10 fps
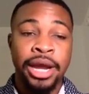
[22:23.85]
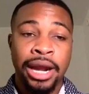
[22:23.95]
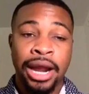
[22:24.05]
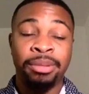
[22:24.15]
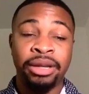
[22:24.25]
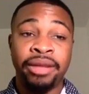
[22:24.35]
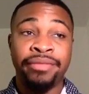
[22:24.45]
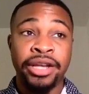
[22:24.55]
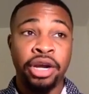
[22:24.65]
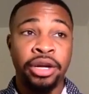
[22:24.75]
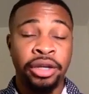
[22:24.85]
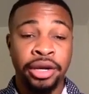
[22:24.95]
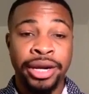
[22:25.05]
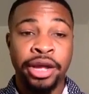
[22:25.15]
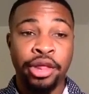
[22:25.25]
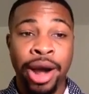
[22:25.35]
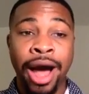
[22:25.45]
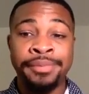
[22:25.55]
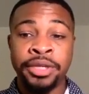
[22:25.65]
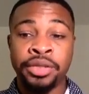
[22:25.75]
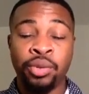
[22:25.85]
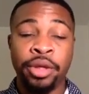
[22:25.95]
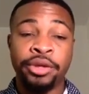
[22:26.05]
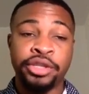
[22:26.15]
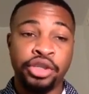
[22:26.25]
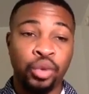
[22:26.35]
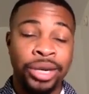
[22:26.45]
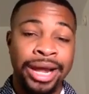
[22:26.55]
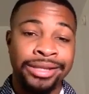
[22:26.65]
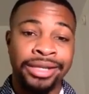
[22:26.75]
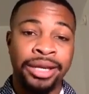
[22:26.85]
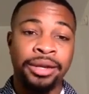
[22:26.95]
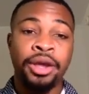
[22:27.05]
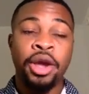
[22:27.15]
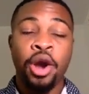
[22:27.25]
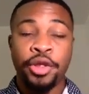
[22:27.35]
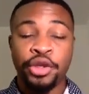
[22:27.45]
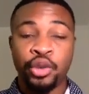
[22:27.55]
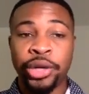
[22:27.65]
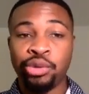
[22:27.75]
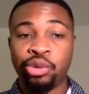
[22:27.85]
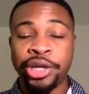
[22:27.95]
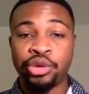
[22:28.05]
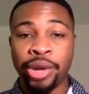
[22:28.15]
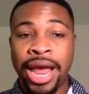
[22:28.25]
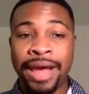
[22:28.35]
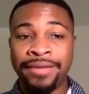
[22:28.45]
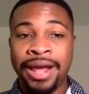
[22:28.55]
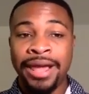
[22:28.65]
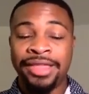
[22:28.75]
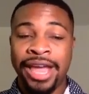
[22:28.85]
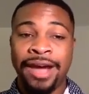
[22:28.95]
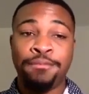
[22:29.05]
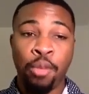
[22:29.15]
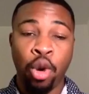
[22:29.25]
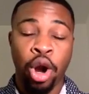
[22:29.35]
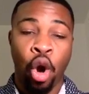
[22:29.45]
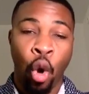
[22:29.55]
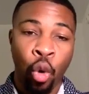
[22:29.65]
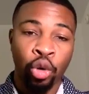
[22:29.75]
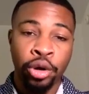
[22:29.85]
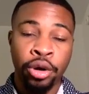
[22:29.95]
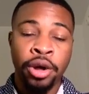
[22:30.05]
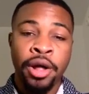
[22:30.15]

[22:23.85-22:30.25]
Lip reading: and I believe they started to look at other options, whether it's the 2019 or the 2020 draft. They have more older